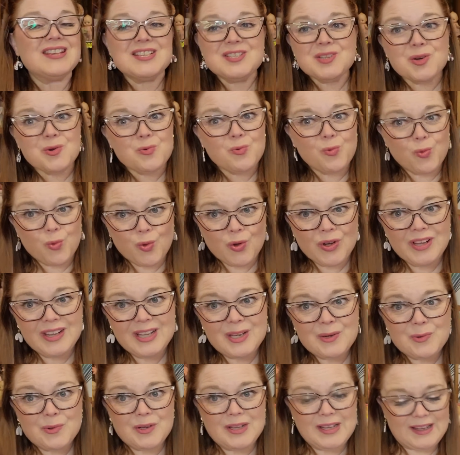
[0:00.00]
These are
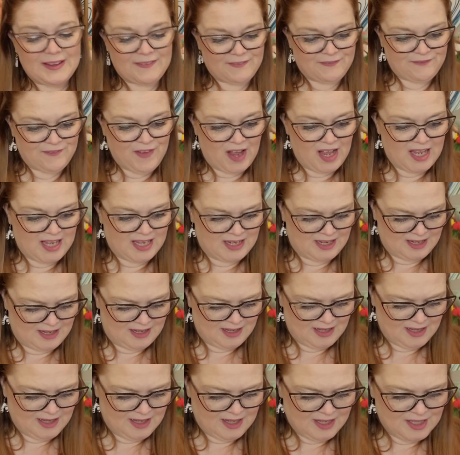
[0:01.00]
really, really fun
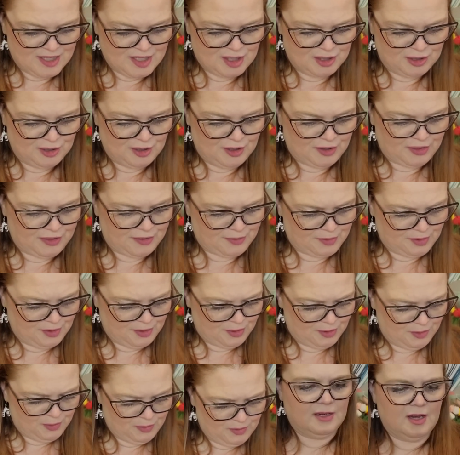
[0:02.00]
to look
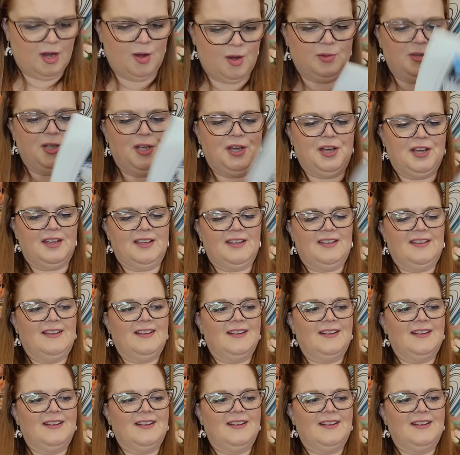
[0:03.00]
through. Oh, look,